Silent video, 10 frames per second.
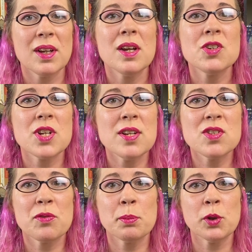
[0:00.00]
shades
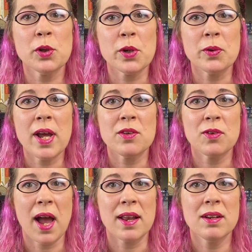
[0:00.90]
of maroon and
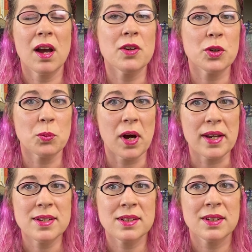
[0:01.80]
red under
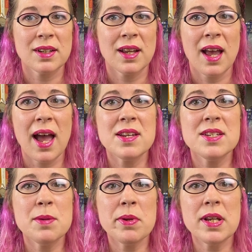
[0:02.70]
white, and
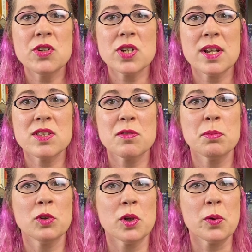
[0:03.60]
deepening shades of
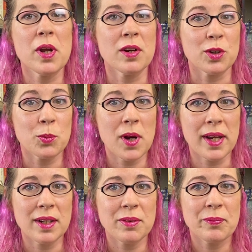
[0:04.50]
maroon under white.
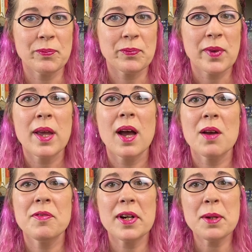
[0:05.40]
I'm
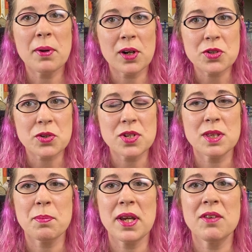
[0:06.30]
very partial to the
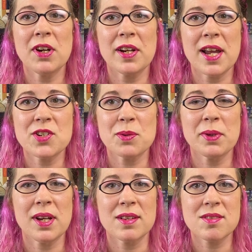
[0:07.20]
pink variation
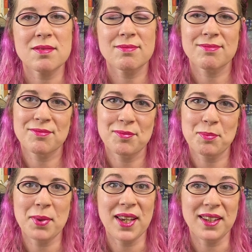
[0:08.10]
because
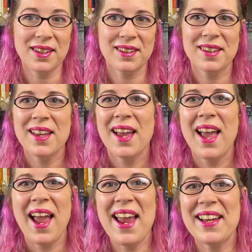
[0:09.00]
pink,
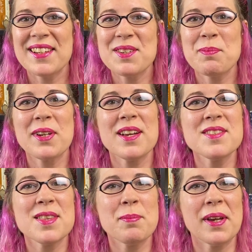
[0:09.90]
and because
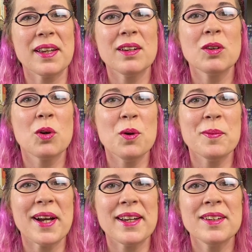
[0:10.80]
the pink,
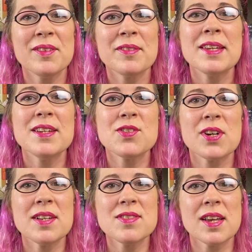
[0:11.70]
kobei, is
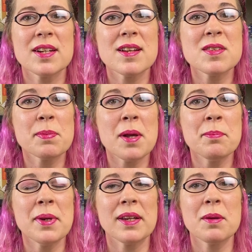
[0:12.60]
translated as plum
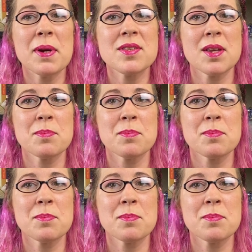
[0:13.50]
pink by some